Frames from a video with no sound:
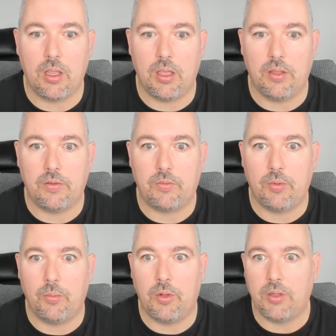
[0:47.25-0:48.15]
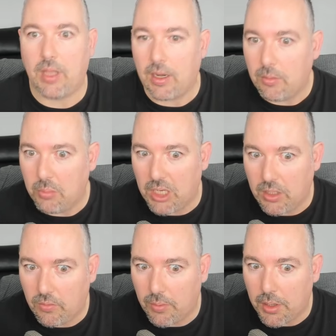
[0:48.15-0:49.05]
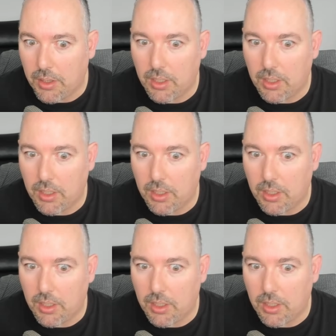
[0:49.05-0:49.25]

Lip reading: is we will then meet with